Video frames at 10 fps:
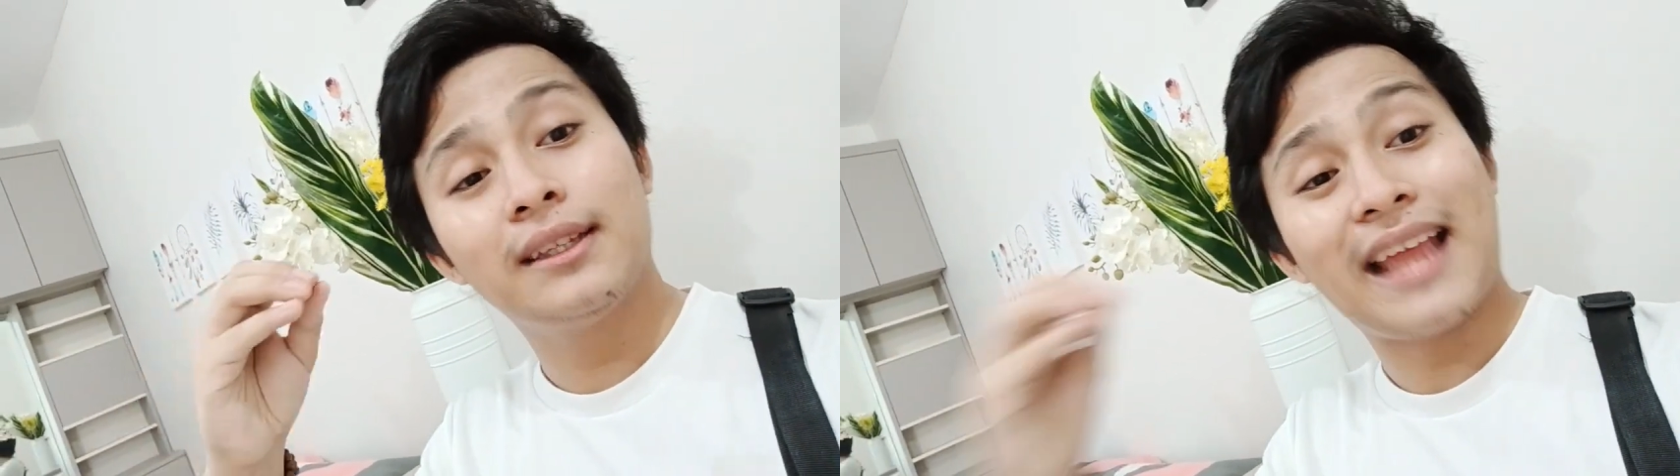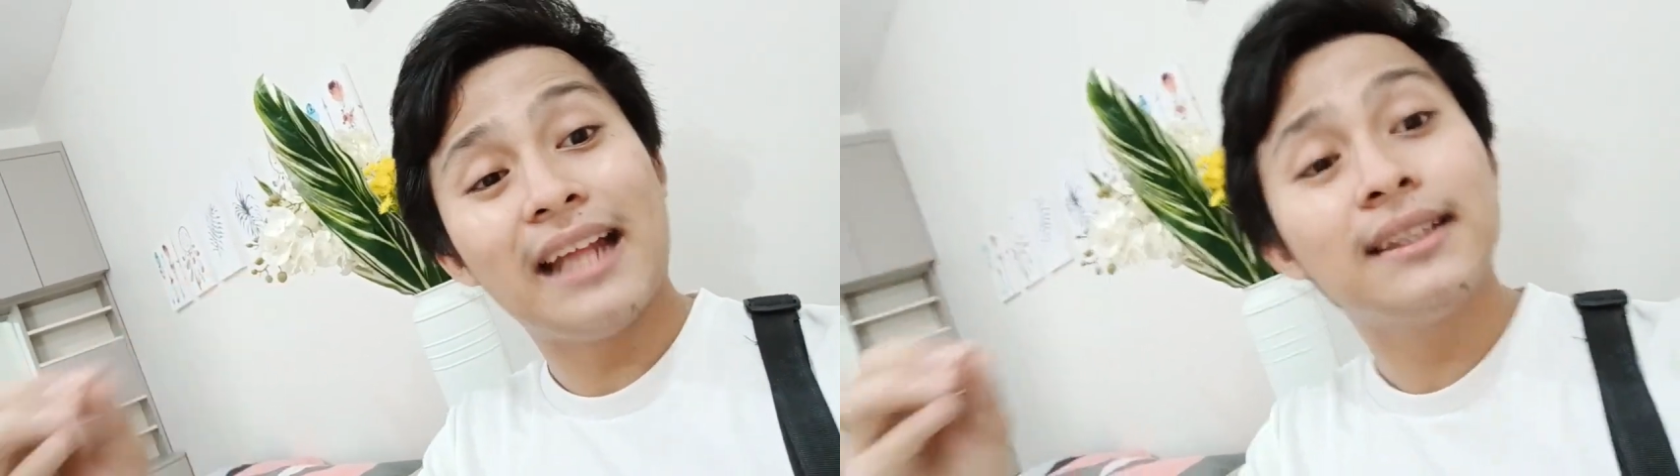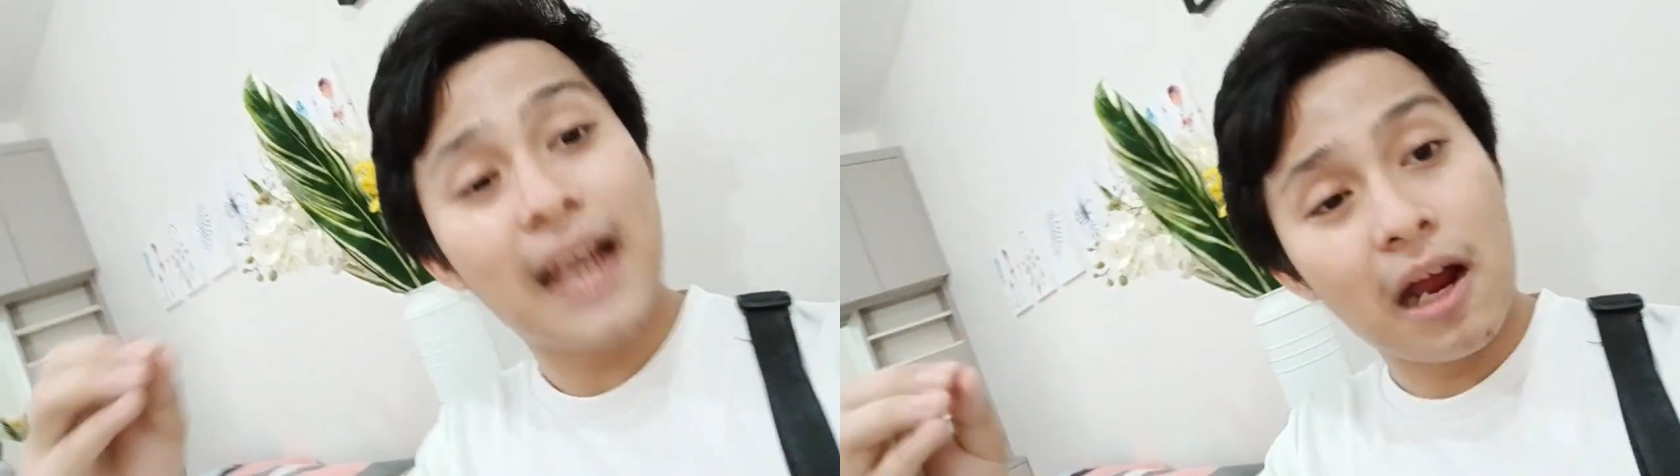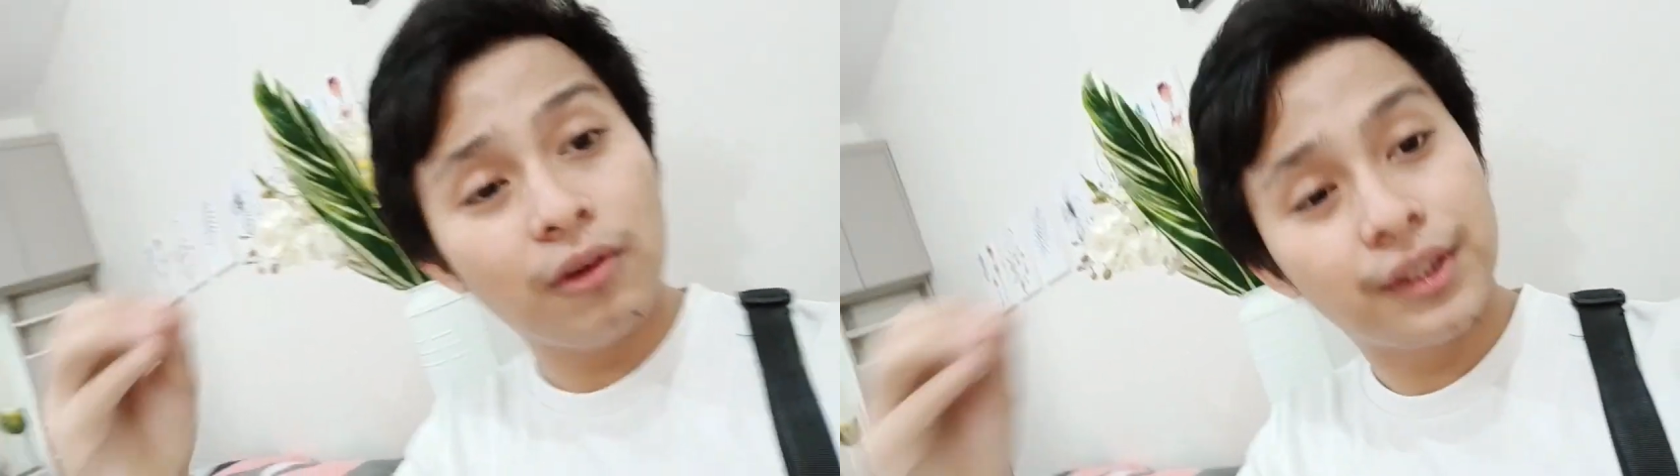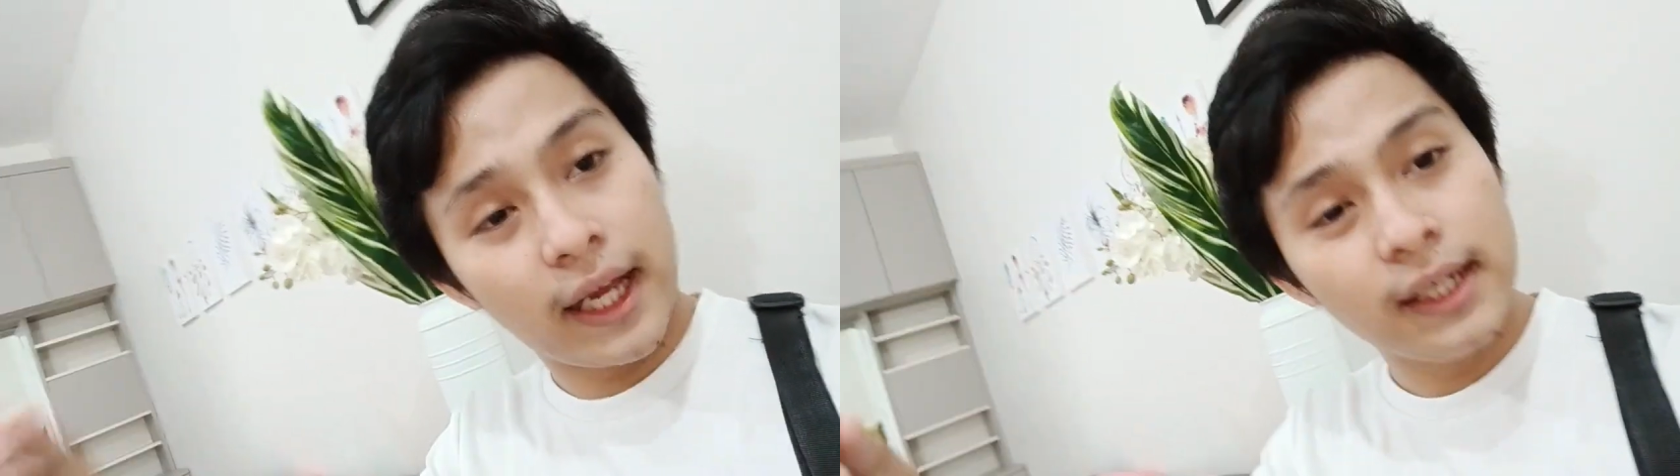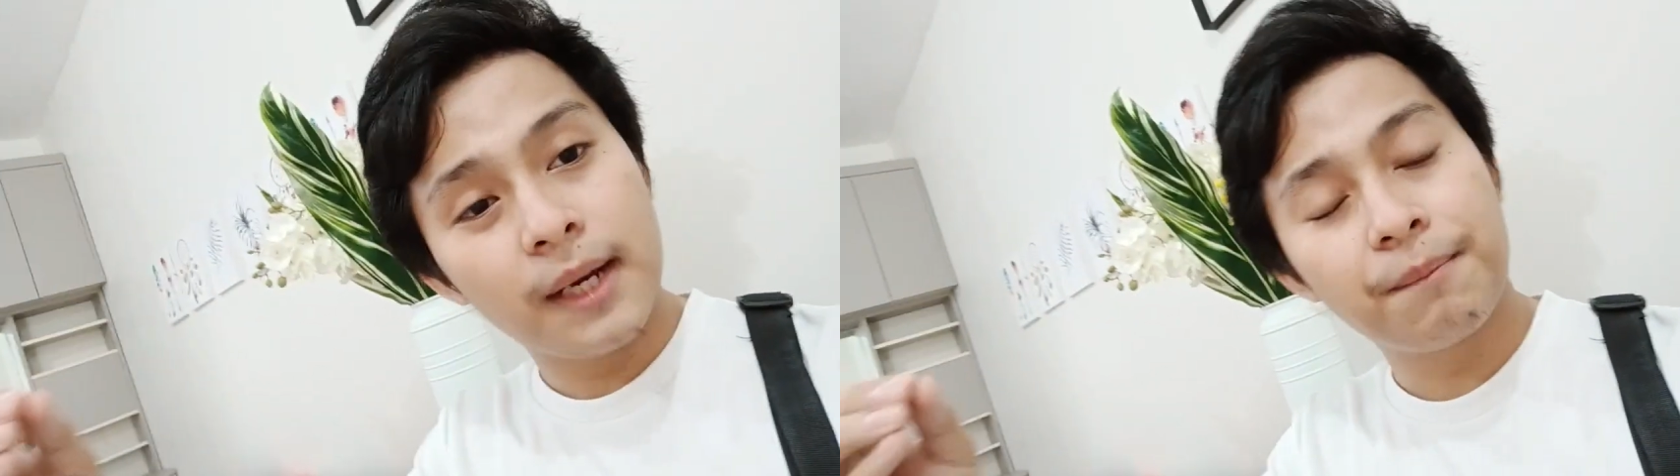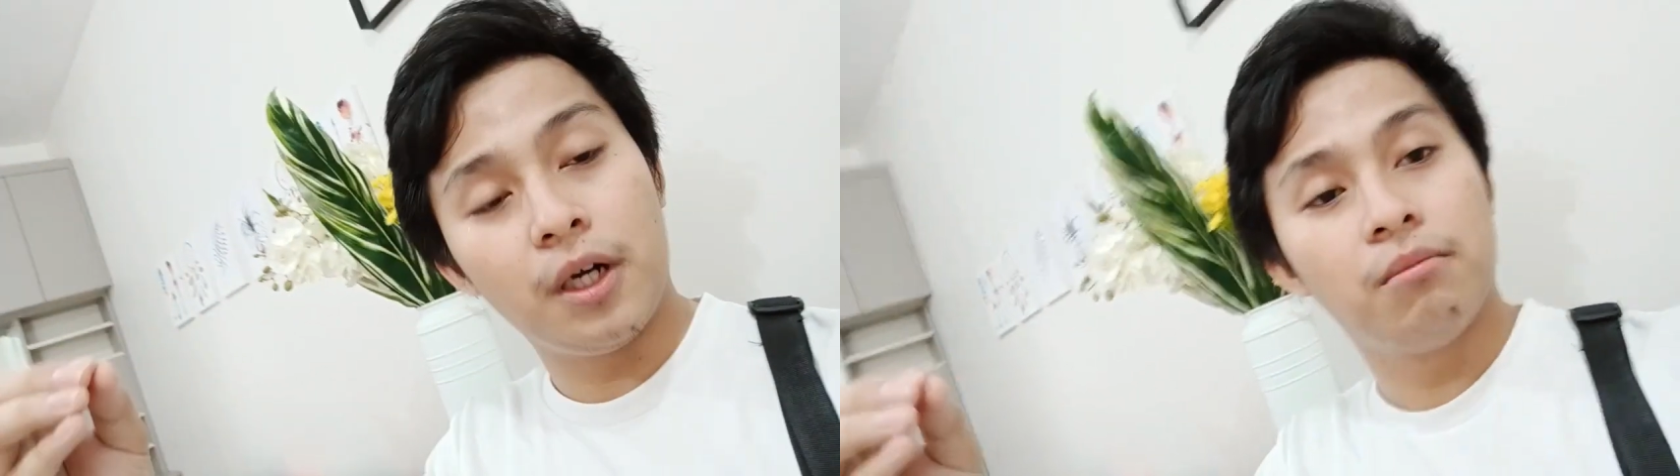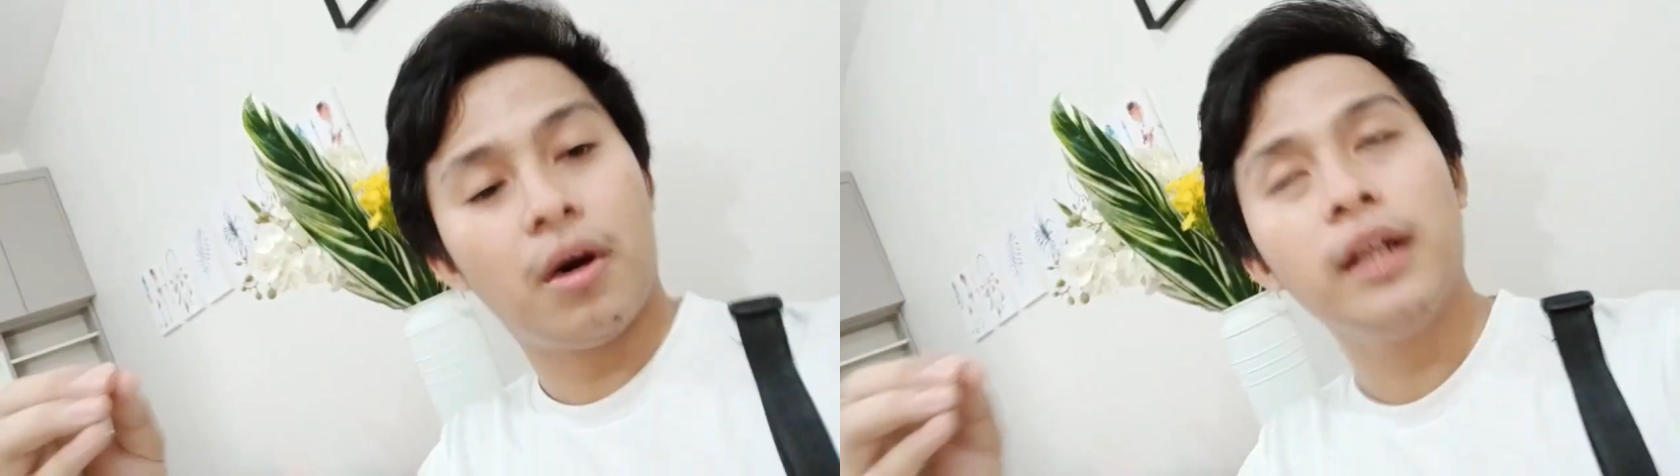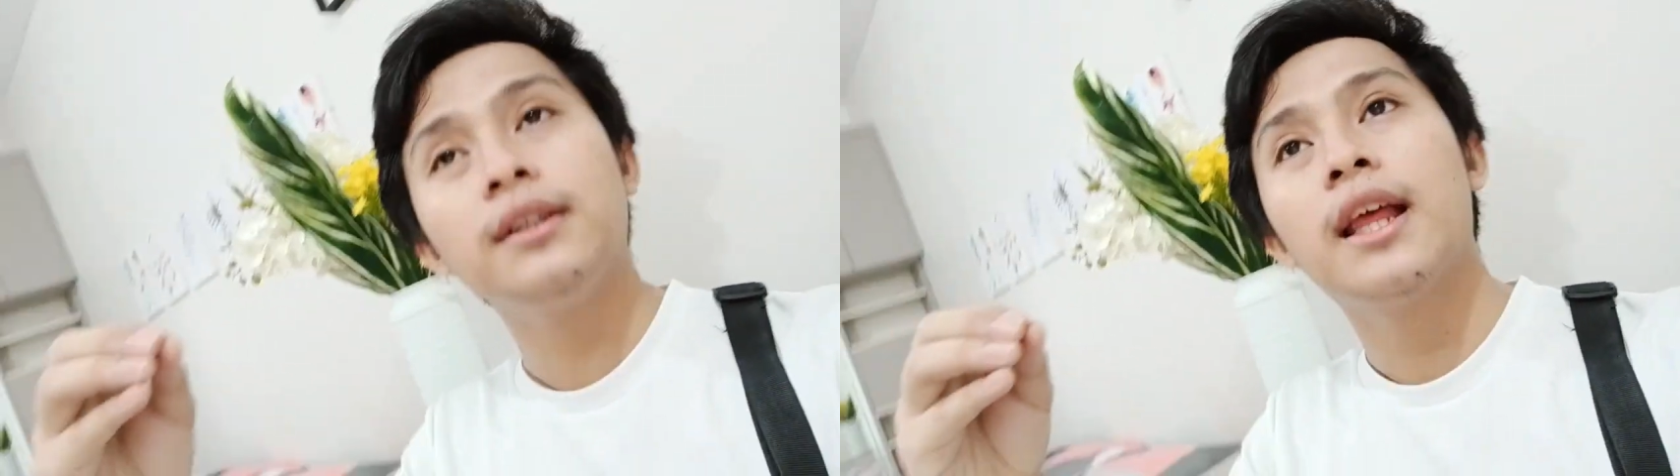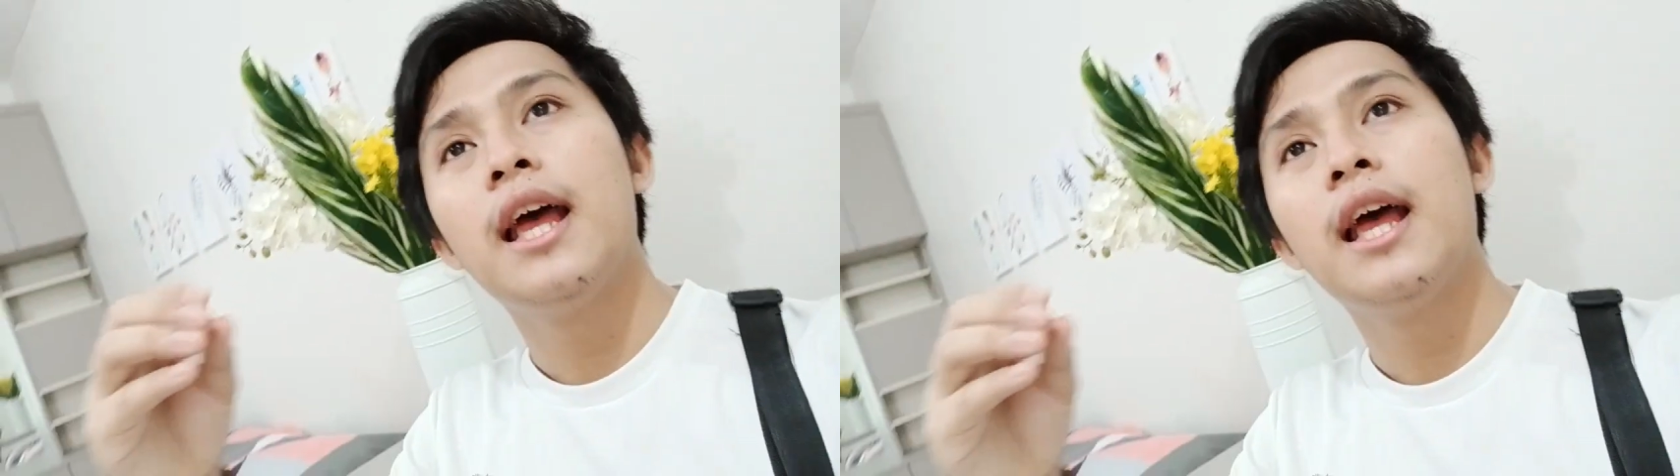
10,000 per month.